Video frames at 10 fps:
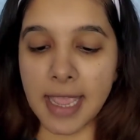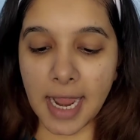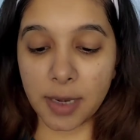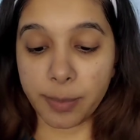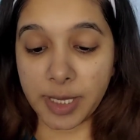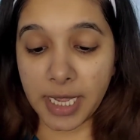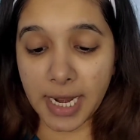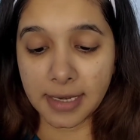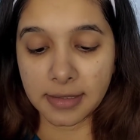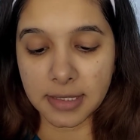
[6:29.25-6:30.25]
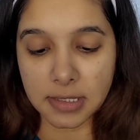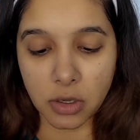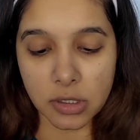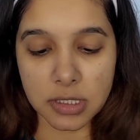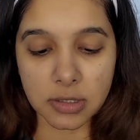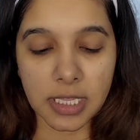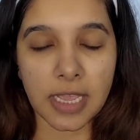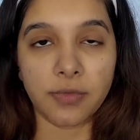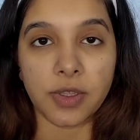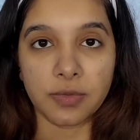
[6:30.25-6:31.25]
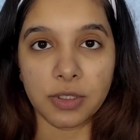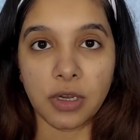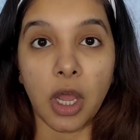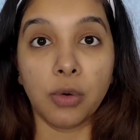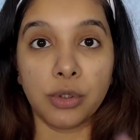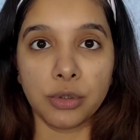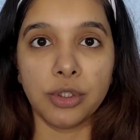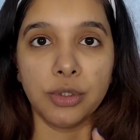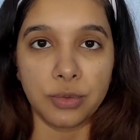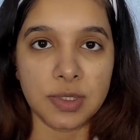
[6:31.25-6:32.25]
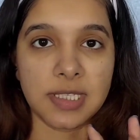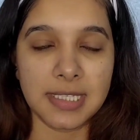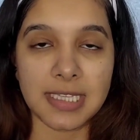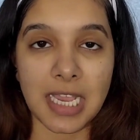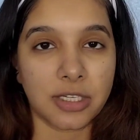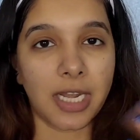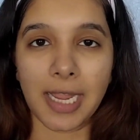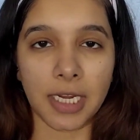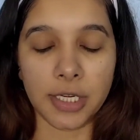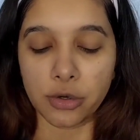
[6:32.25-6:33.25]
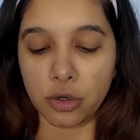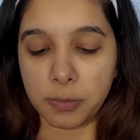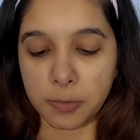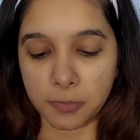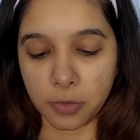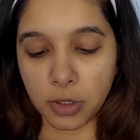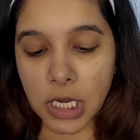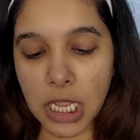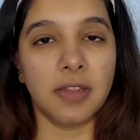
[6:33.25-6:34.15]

and behind this also they have given how to use this sachet, like I told before.